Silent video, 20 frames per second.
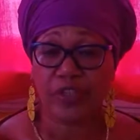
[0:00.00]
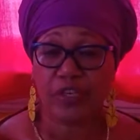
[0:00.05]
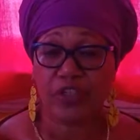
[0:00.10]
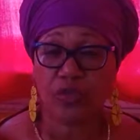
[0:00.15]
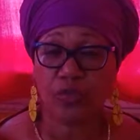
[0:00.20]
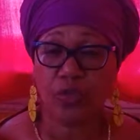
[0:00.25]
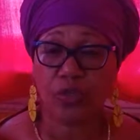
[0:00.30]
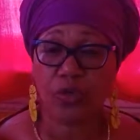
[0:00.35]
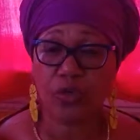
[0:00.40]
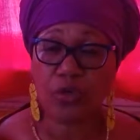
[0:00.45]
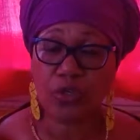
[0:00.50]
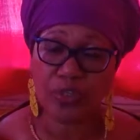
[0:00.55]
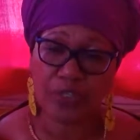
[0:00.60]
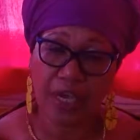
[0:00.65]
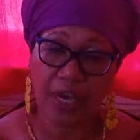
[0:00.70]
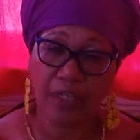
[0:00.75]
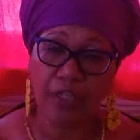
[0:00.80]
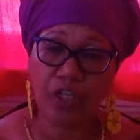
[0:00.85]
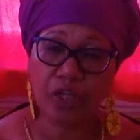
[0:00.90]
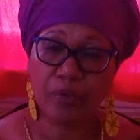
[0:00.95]
So when it cooks
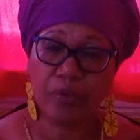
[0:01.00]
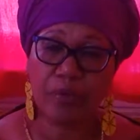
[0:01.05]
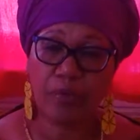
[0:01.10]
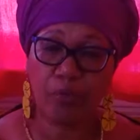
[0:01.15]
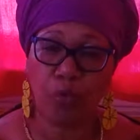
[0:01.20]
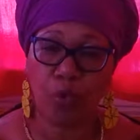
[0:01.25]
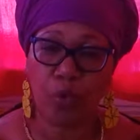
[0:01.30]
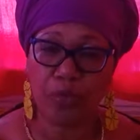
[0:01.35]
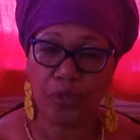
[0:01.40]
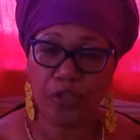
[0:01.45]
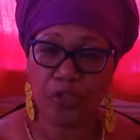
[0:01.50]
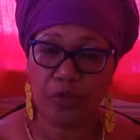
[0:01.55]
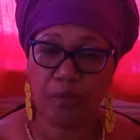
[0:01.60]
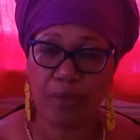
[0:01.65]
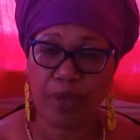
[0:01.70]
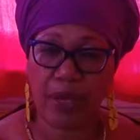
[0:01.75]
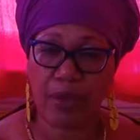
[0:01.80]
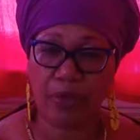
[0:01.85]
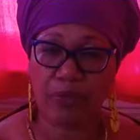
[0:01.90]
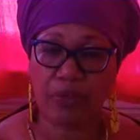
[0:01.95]
down a little bit more with the
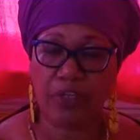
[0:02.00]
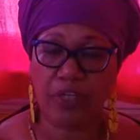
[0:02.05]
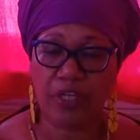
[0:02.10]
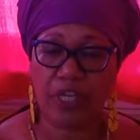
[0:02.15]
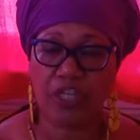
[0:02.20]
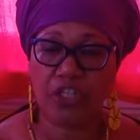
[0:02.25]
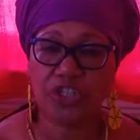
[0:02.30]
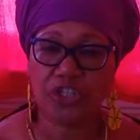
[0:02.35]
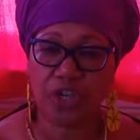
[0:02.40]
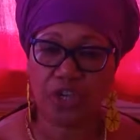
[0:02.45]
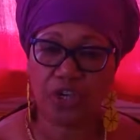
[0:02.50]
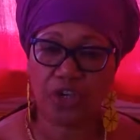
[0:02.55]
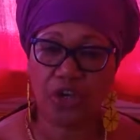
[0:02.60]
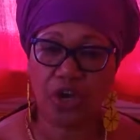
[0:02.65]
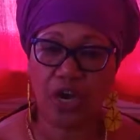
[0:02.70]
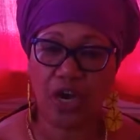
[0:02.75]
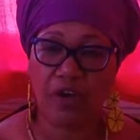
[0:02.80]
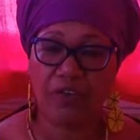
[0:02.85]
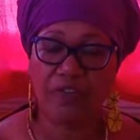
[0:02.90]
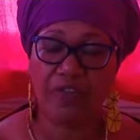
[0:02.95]
tomatoes, then I shut it
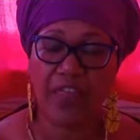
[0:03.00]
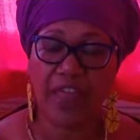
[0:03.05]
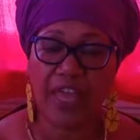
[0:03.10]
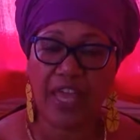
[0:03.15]
off